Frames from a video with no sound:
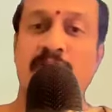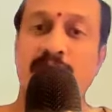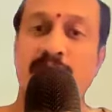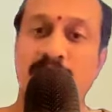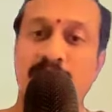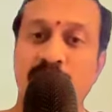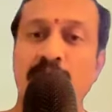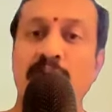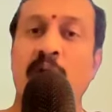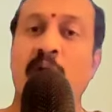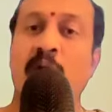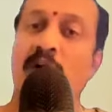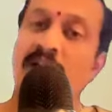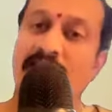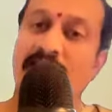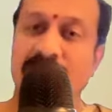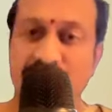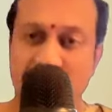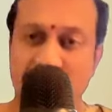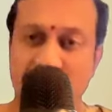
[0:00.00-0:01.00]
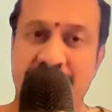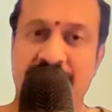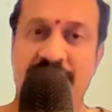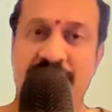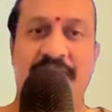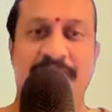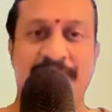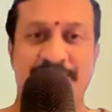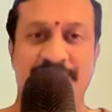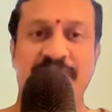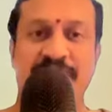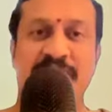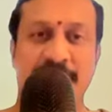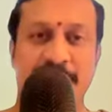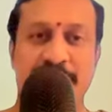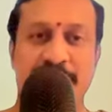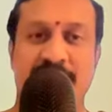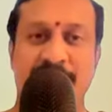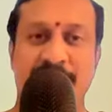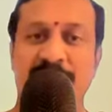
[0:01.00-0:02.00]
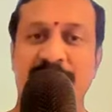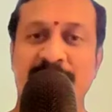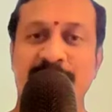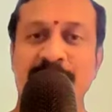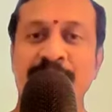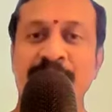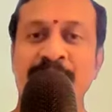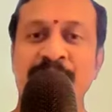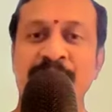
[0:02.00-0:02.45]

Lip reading: also called as vriksha sometimes.